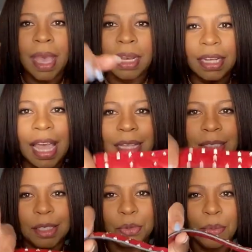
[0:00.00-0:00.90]
and it has
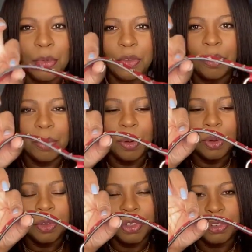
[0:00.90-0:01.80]
this
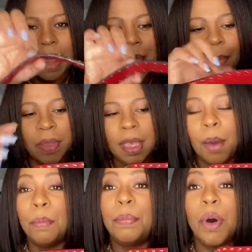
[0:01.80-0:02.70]
removable strap.
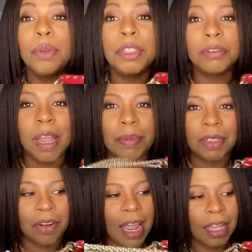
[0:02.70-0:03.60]
Both straps
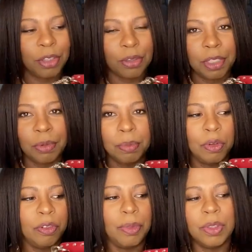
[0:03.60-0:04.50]
are actually
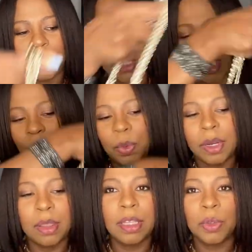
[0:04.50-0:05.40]
removable, so you can wear
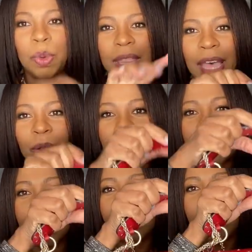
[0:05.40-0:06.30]
this without
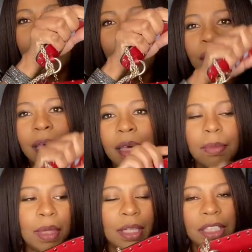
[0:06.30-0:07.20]
um,
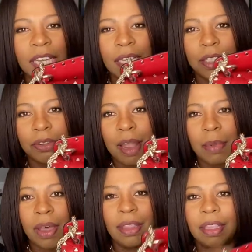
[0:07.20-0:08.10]
the chain strap
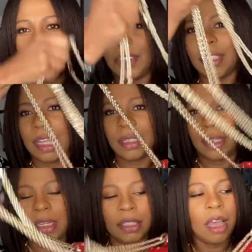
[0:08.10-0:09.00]
on there, just as a
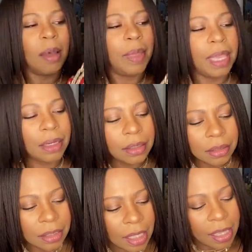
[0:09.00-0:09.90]
top handle.
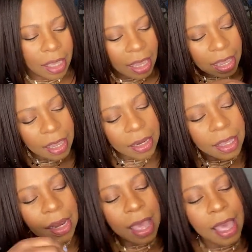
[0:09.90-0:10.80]
And
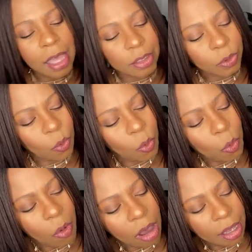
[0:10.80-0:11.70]
it has
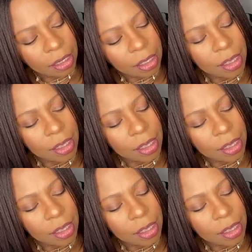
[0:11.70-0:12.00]
one